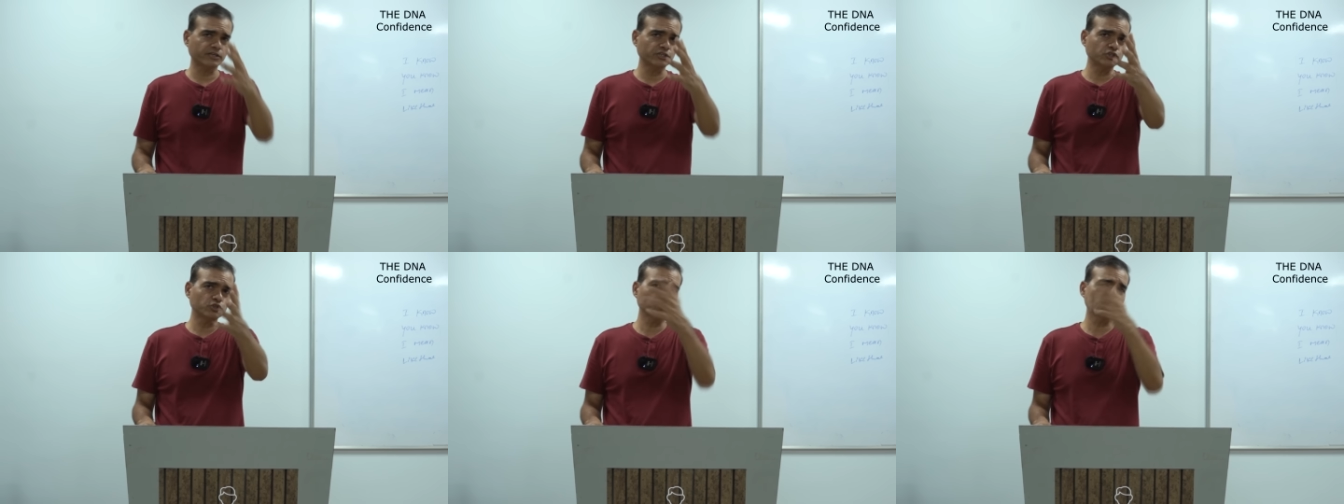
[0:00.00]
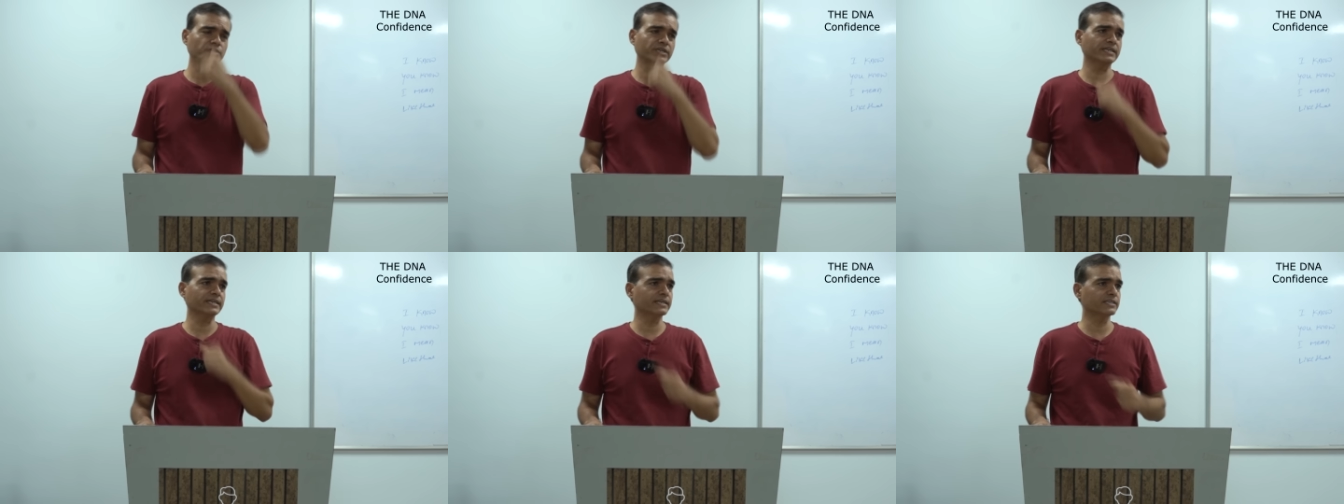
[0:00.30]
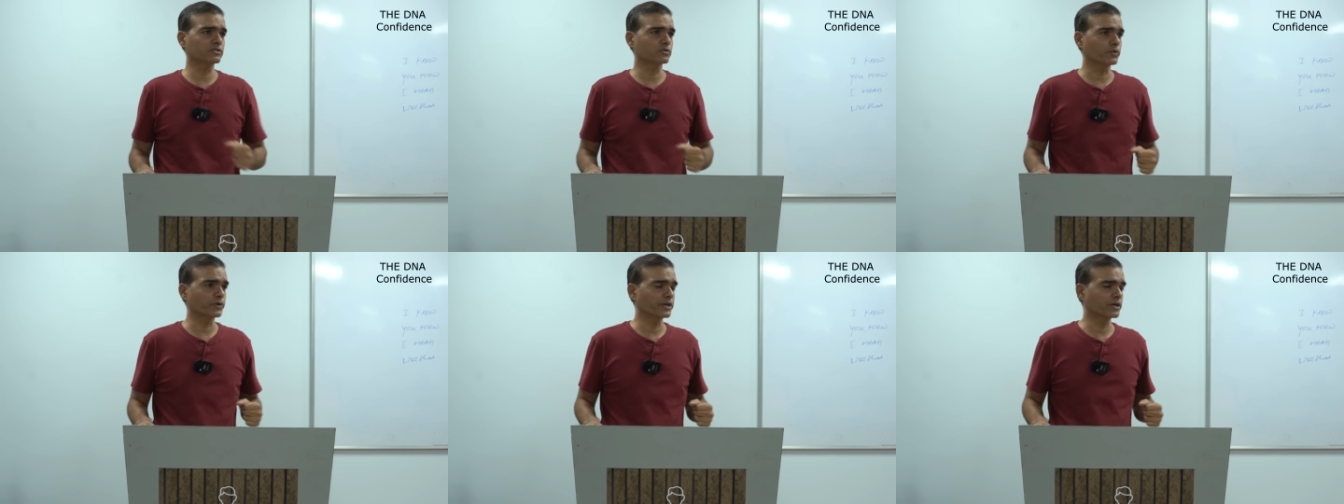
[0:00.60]
shooting
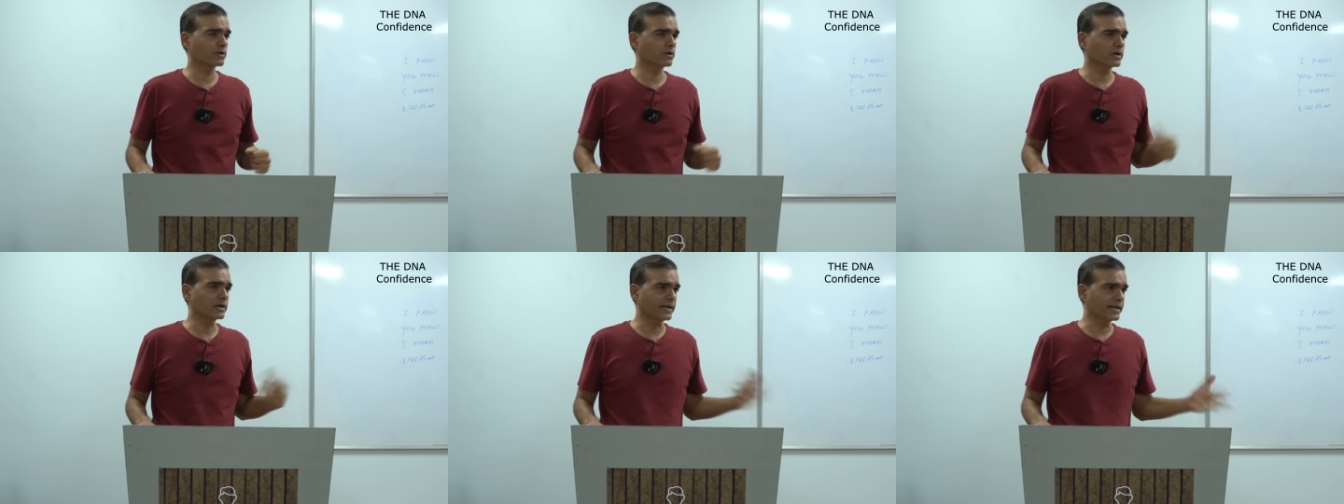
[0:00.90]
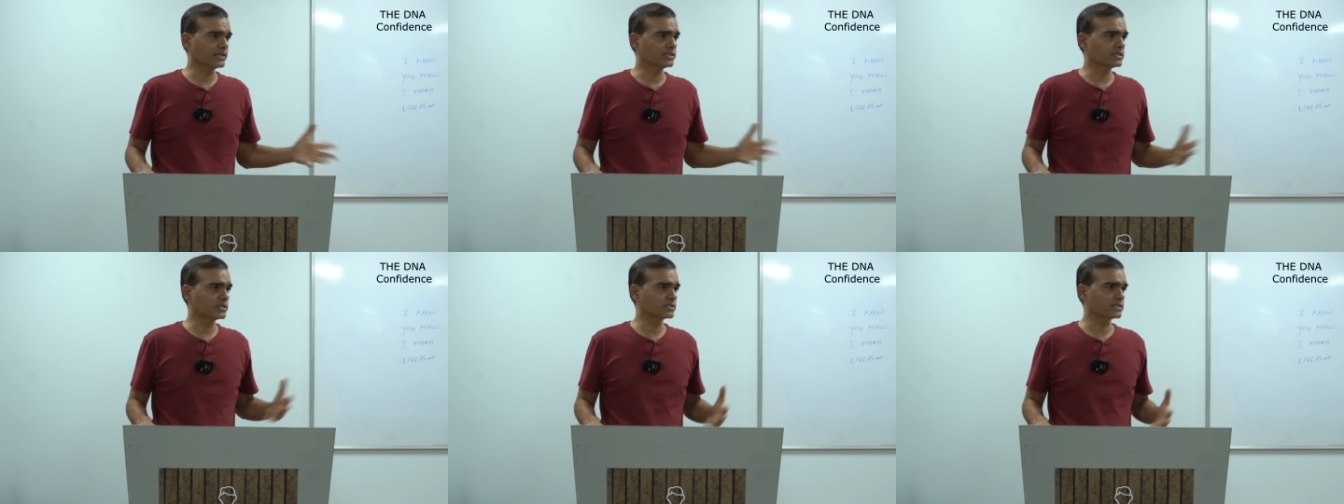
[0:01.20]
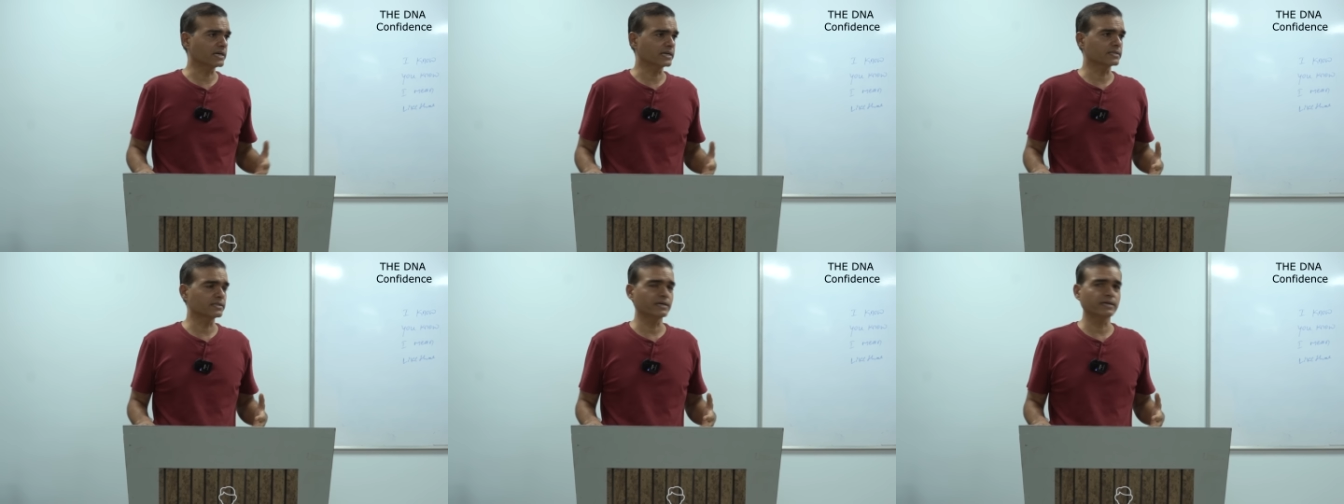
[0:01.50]
is going on, lectures
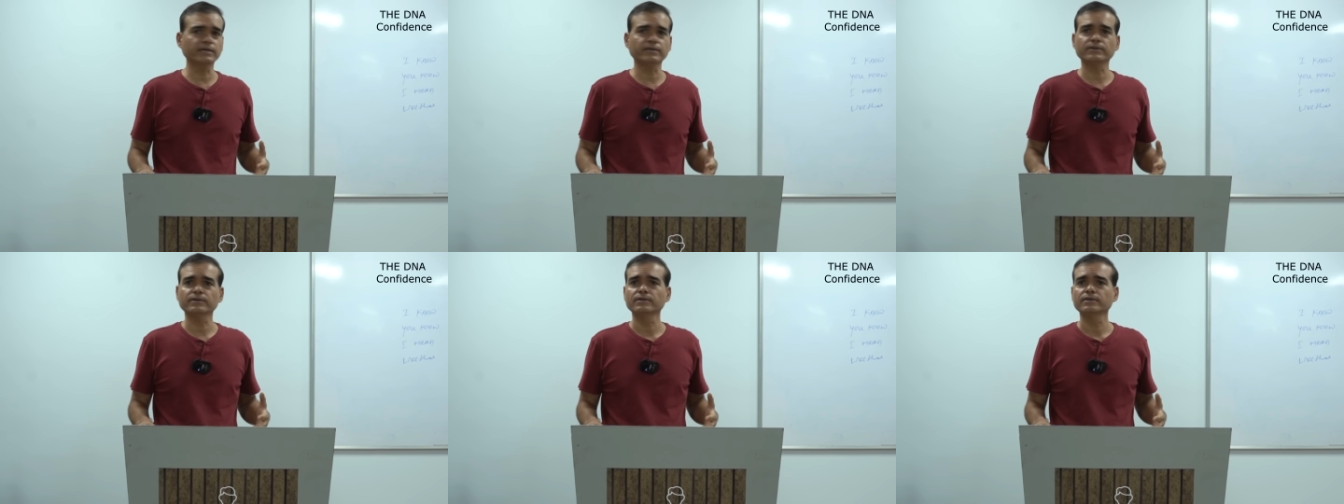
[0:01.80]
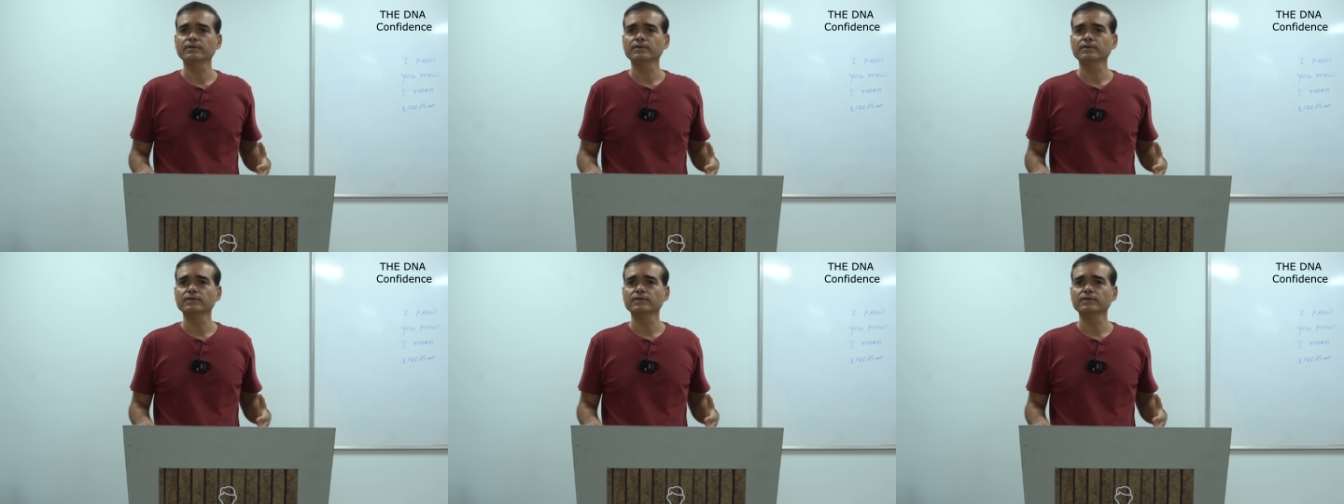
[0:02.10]
are there,